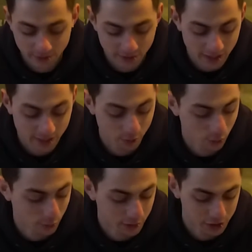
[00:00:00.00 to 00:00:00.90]

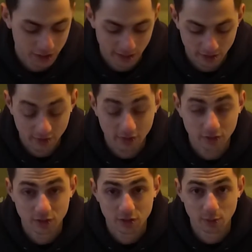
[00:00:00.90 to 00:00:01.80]
all measured out
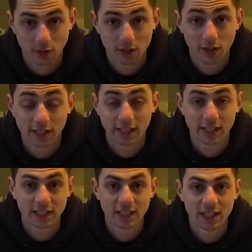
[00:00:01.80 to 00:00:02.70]
to my liking
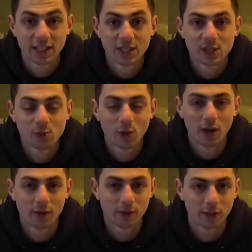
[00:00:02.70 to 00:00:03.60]
and to what I'm going to